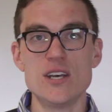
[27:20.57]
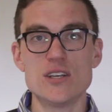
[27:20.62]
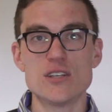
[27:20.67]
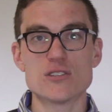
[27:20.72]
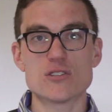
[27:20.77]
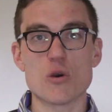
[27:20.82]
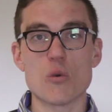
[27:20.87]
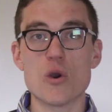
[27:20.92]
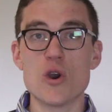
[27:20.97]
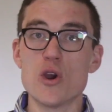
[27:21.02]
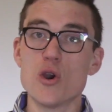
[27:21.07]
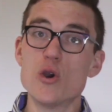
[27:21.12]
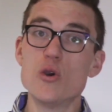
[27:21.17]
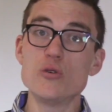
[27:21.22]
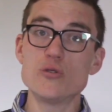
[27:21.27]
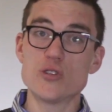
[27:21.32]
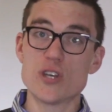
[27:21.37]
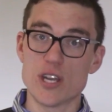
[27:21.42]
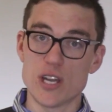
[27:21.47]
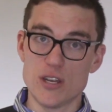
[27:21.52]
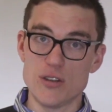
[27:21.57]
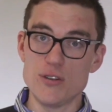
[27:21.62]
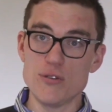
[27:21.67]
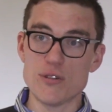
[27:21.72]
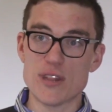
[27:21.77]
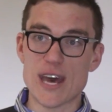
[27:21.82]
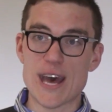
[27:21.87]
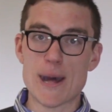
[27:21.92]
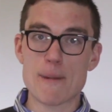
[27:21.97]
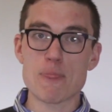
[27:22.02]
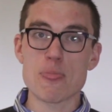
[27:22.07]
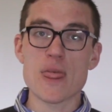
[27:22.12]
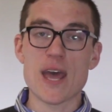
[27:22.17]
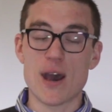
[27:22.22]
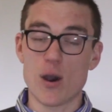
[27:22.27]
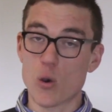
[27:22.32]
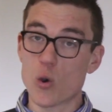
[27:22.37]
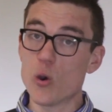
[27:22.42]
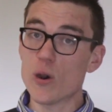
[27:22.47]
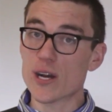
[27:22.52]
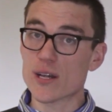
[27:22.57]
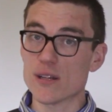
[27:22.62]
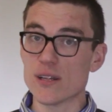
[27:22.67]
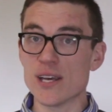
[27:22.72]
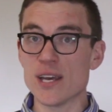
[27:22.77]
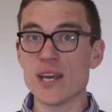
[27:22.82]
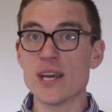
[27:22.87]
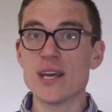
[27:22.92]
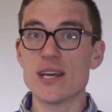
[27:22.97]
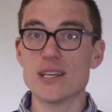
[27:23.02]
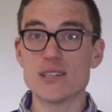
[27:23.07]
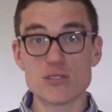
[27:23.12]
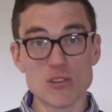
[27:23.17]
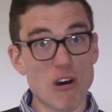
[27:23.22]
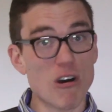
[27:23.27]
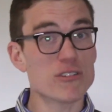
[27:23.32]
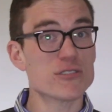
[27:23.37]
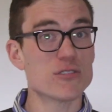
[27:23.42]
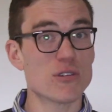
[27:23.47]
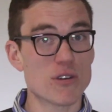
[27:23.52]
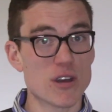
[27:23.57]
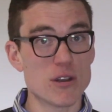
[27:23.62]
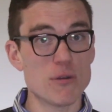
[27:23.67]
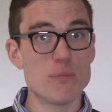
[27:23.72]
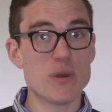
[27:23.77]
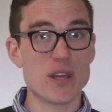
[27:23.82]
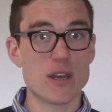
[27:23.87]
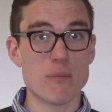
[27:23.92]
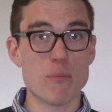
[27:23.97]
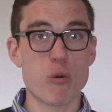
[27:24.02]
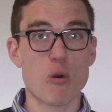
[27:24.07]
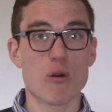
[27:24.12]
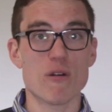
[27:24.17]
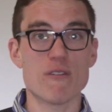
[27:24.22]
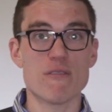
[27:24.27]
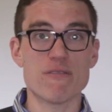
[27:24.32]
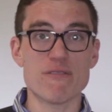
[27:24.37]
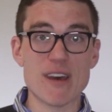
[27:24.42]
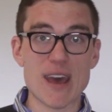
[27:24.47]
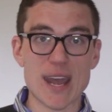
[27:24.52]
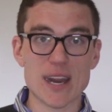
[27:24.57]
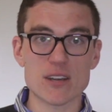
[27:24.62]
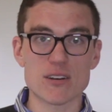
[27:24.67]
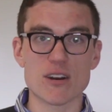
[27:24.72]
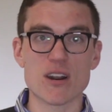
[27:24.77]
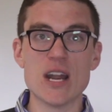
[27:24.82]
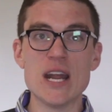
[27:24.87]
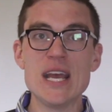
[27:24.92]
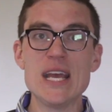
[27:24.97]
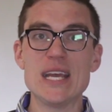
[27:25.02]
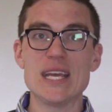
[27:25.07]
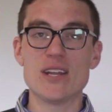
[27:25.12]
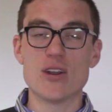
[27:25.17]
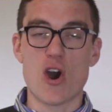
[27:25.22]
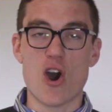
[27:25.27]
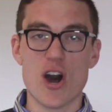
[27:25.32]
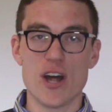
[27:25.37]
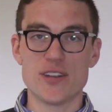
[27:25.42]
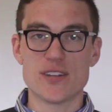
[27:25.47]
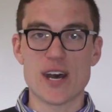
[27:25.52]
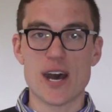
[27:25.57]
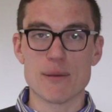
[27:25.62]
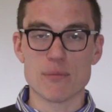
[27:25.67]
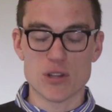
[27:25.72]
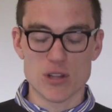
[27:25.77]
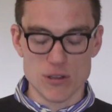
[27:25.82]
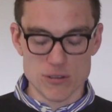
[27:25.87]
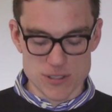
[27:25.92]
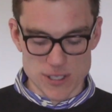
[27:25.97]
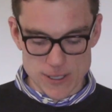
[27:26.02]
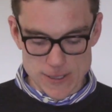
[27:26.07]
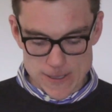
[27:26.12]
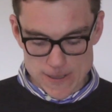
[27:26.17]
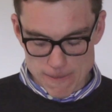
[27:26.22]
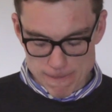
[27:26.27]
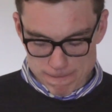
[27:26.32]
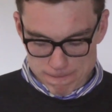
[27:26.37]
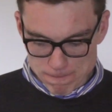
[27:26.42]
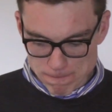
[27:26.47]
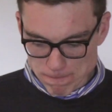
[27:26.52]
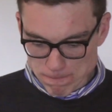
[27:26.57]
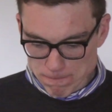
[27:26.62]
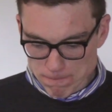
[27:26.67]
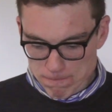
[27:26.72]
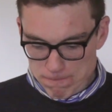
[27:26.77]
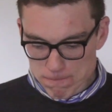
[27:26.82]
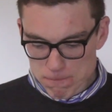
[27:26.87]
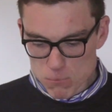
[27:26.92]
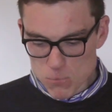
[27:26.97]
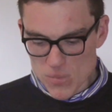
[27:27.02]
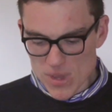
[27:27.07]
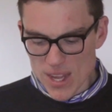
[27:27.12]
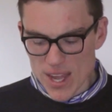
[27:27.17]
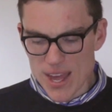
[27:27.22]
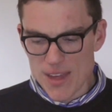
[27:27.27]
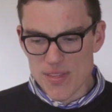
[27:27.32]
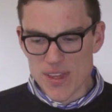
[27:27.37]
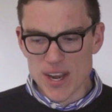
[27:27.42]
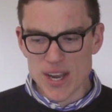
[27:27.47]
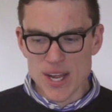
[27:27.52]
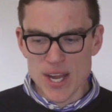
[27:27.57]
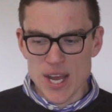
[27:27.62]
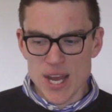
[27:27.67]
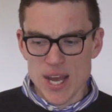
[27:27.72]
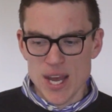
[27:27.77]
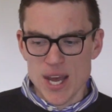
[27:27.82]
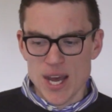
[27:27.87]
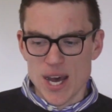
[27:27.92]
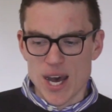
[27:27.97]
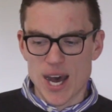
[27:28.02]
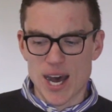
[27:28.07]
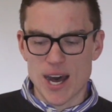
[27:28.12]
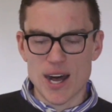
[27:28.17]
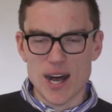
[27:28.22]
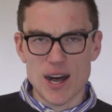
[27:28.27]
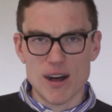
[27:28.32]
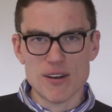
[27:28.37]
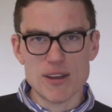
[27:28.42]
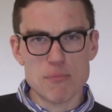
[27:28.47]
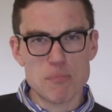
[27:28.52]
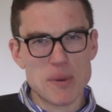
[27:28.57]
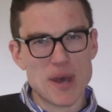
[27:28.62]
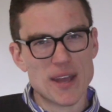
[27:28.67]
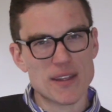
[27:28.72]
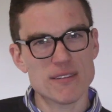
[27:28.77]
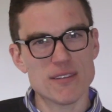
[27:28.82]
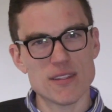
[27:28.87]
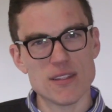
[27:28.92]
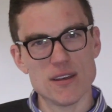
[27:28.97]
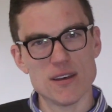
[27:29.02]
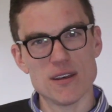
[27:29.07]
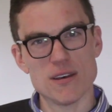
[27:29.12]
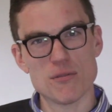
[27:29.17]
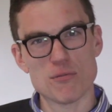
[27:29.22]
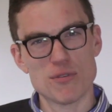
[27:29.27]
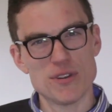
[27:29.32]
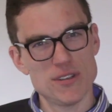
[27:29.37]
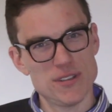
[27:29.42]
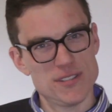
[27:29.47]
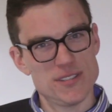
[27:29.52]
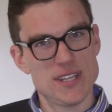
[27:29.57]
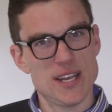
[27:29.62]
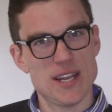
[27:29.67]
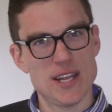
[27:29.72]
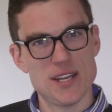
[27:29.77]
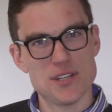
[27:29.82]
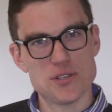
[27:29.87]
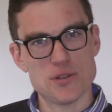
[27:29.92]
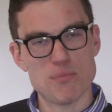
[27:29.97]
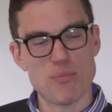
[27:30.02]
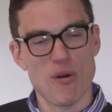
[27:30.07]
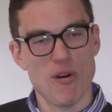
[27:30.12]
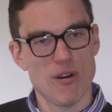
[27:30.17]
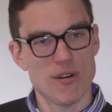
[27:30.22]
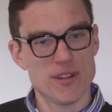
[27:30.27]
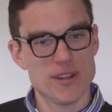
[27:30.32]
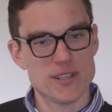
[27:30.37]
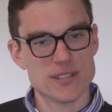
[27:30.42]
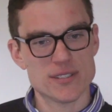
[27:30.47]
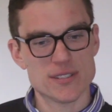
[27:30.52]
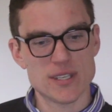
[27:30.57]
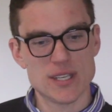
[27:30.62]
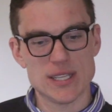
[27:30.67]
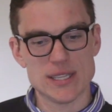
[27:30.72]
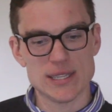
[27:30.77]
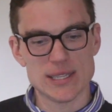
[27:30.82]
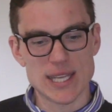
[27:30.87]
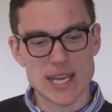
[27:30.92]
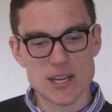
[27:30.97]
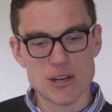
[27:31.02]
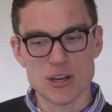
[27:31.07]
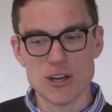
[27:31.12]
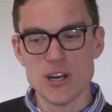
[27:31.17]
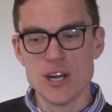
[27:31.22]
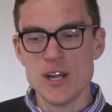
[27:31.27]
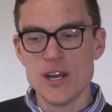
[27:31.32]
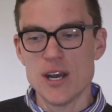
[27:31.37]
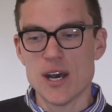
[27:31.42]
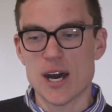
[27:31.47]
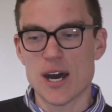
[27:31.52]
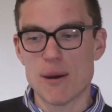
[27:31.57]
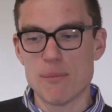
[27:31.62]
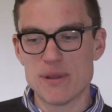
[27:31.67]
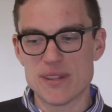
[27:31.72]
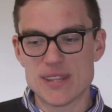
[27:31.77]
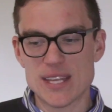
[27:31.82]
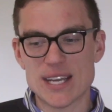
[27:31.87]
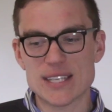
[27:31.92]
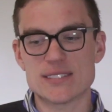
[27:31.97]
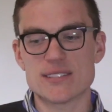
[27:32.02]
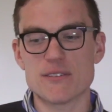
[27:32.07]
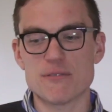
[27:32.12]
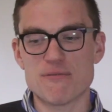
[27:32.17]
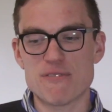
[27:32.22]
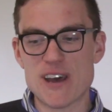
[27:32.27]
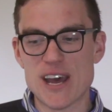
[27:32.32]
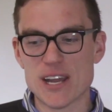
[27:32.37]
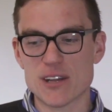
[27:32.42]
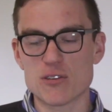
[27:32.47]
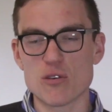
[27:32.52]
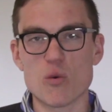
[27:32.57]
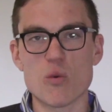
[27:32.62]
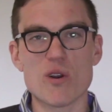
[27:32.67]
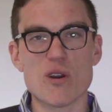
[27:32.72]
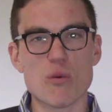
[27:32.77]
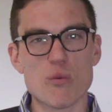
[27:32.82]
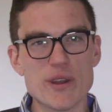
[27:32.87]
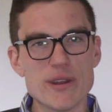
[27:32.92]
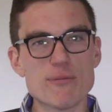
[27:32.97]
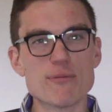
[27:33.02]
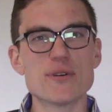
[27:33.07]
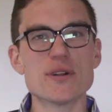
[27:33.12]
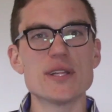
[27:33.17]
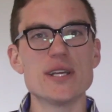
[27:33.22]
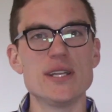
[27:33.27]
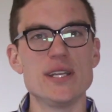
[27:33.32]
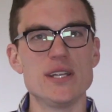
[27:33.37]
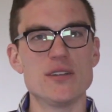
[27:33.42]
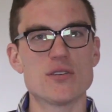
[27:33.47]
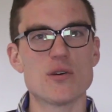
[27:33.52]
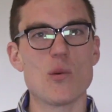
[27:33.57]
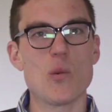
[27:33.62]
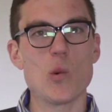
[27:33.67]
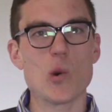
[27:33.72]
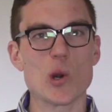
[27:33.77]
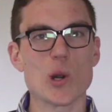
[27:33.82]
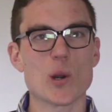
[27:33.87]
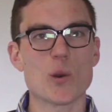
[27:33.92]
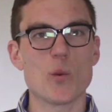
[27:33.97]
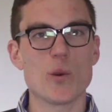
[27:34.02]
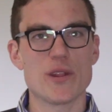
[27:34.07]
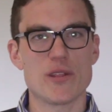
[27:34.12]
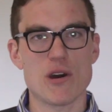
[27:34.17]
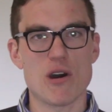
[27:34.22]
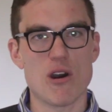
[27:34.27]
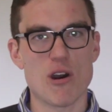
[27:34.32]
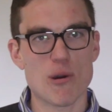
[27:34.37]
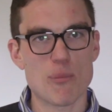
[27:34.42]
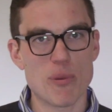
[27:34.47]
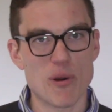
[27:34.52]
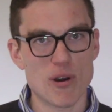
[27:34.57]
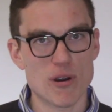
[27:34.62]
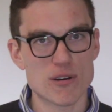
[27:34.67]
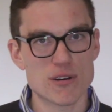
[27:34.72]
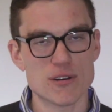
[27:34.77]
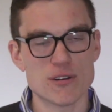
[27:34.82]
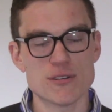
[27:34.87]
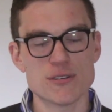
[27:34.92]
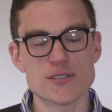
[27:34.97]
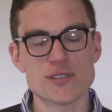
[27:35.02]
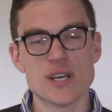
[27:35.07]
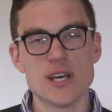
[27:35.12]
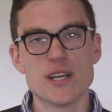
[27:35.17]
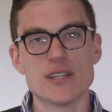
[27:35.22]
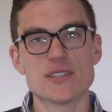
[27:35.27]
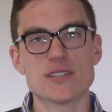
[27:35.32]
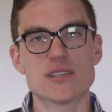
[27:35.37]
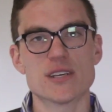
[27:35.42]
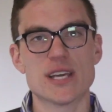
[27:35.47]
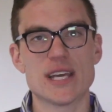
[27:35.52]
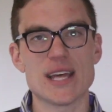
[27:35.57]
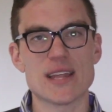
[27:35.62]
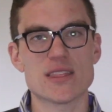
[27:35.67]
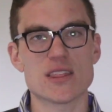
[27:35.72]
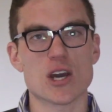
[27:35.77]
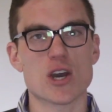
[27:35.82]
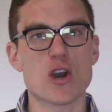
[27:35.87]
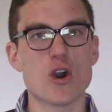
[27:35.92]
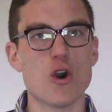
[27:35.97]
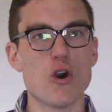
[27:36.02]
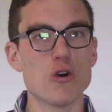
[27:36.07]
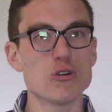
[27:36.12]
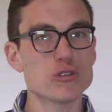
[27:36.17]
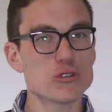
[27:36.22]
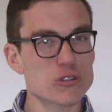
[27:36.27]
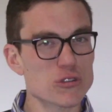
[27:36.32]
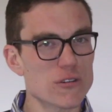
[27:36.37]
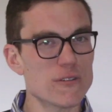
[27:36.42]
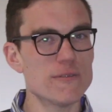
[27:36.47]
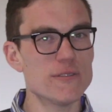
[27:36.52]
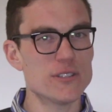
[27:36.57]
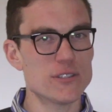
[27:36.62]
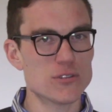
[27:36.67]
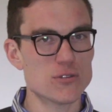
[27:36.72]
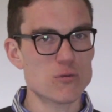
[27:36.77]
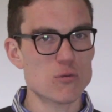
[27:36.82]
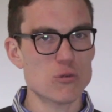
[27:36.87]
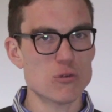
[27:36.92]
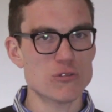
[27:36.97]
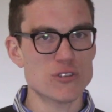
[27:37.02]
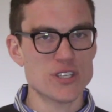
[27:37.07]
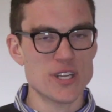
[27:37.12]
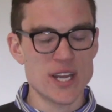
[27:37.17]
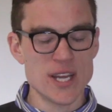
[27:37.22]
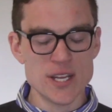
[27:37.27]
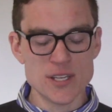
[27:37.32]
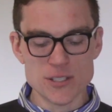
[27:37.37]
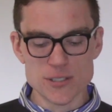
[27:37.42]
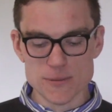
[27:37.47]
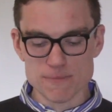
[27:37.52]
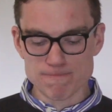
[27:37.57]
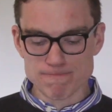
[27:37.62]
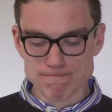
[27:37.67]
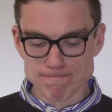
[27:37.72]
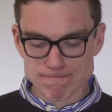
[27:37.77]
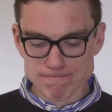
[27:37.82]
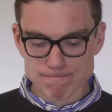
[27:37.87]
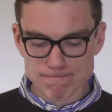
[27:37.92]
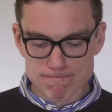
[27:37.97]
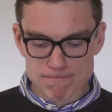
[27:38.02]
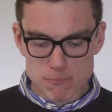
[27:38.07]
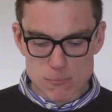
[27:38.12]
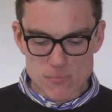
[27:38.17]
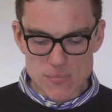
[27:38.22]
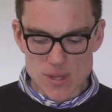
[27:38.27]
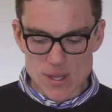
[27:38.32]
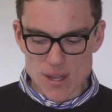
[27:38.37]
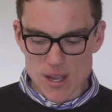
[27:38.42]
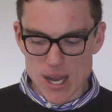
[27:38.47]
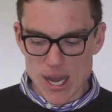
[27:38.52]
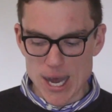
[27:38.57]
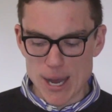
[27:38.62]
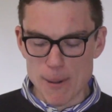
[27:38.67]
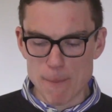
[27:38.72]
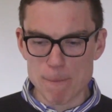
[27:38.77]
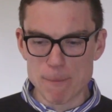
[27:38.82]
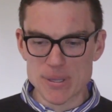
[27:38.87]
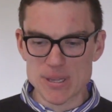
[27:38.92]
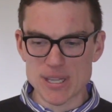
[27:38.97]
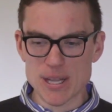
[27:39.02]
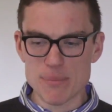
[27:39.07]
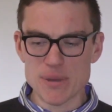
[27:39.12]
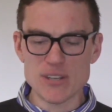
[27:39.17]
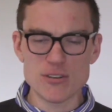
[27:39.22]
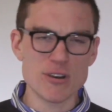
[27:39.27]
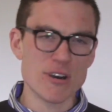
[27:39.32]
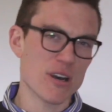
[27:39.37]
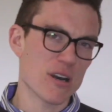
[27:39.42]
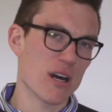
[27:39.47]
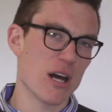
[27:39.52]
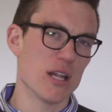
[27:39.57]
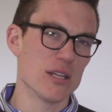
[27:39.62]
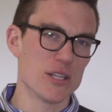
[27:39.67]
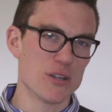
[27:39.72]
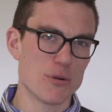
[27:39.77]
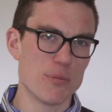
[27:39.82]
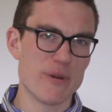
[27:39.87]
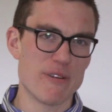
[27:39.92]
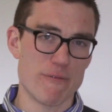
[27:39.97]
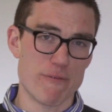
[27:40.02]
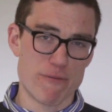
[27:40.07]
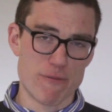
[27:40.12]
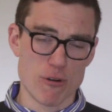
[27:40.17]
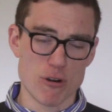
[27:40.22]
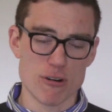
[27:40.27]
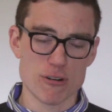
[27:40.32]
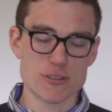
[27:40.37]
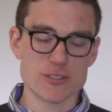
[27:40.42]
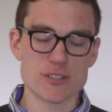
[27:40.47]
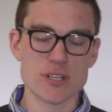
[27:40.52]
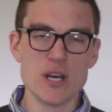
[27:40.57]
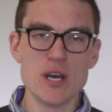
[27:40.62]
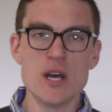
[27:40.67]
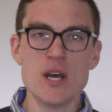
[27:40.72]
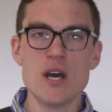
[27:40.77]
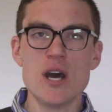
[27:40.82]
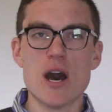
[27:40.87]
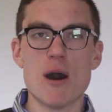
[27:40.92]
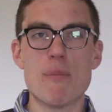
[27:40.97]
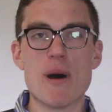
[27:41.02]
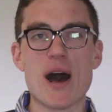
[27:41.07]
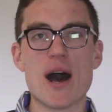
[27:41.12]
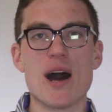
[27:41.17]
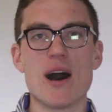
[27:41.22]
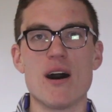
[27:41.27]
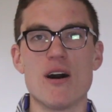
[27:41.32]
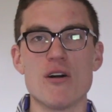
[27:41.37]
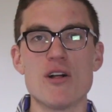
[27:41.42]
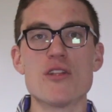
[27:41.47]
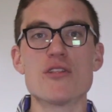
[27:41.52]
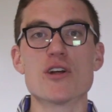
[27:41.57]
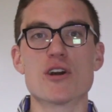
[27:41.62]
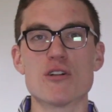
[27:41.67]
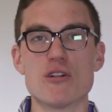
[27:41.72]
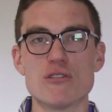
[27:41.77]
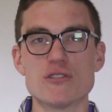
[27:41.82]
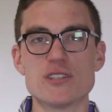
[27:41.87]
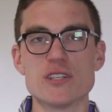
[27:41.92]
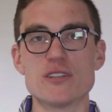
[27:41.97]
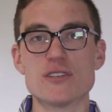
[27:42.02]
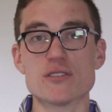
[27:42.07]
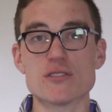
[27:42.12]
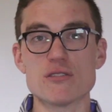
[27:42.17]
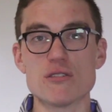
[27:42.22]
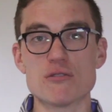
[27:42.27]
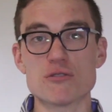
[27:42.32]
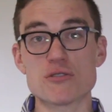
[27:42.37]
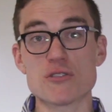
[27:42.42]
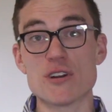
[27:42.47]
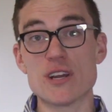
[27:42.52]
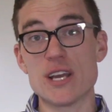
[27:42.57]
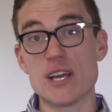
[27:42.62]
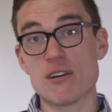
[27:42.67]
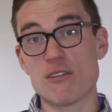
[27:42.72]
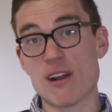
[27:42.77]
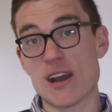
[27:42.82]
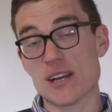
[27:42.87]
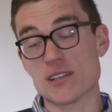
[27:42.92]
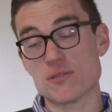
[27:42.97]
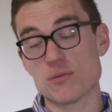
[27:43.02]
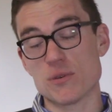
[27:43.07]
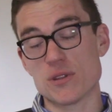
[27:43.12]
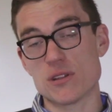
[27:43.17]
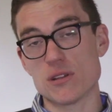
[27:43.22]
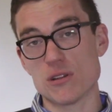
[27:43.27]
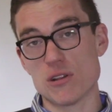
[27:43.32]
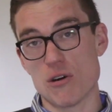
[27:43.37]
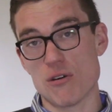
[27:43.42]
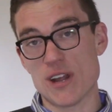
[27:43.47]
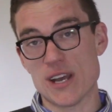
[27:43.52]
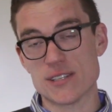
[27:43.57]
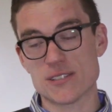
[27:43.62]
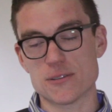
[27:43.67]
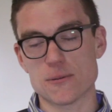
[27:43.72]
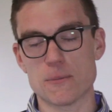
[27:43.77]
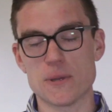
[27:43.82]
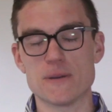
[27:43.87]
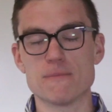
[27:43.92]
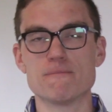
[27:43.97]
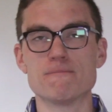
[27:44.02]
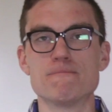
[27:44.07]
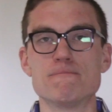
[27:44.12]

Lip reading: So who's going to do that, how quickly, is also going to be an important factor in on-time closings. And then I'll get back to the real estate agent part of this later, but that's a factor where we really need to work with our partners to get the culture of this rule changed. But let me talk a little bit first about how the closing disclosure interacts with the loan estimate.